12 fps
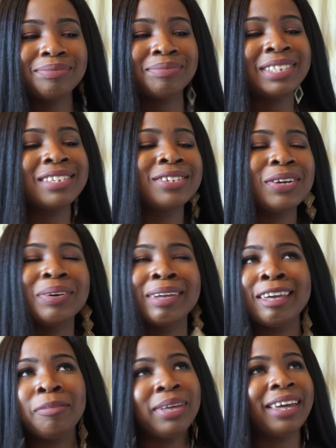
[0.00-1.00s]
this is all
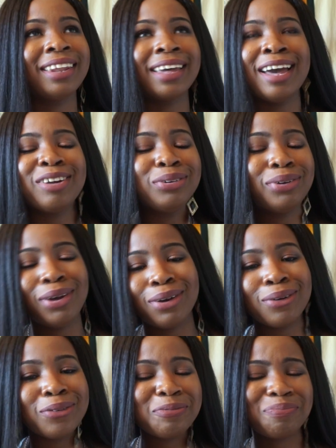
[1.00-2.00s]
gimmick. Like, I don't
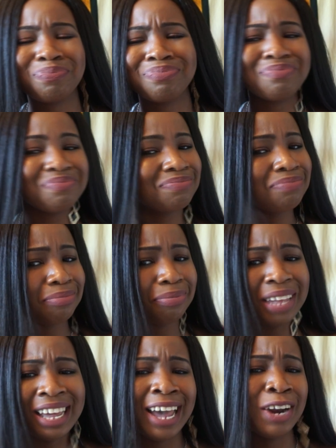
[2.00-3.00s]
know
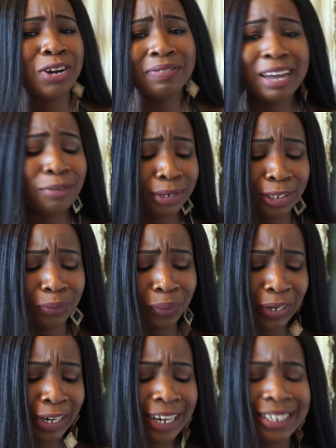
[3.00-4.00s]
if that really
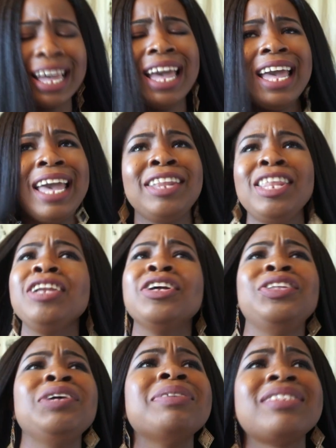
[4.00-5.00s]
works. And they, you
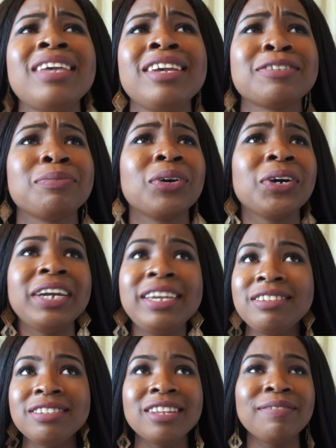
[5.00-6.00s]
know, they were saying some
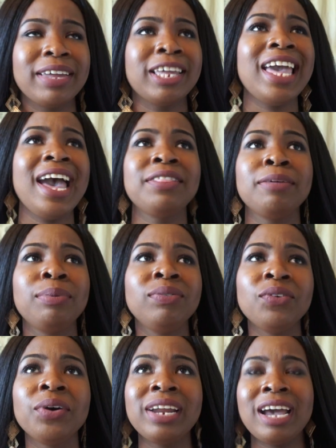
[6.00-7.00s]
crazy stuff. Like they had the
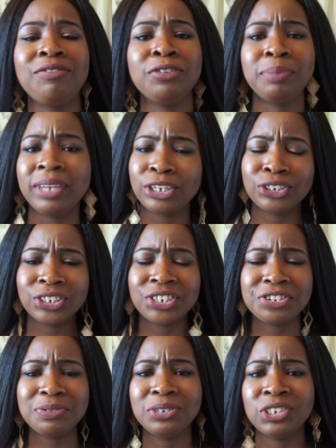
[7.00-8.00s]
before and after
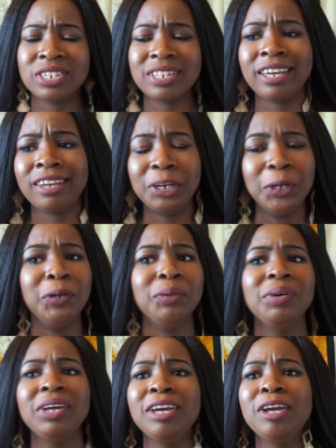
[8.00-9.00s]
pictures. It was just like, you know,
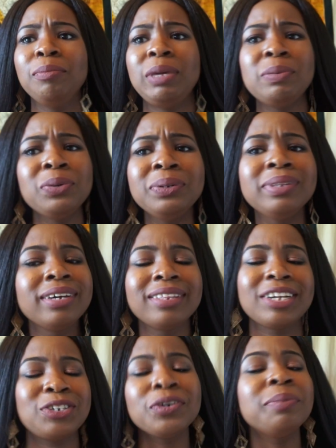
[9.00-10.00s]
people who look
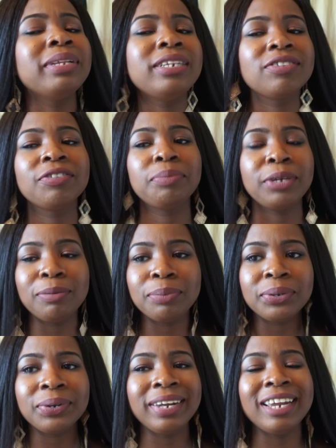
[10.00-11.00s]
like two completely different
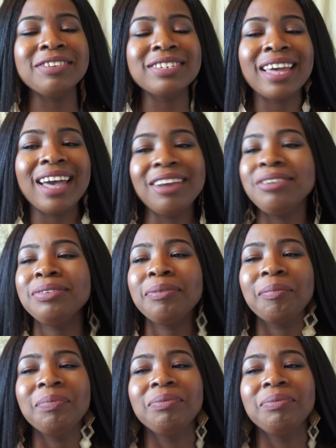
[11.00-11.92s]
people. And I was like, I don't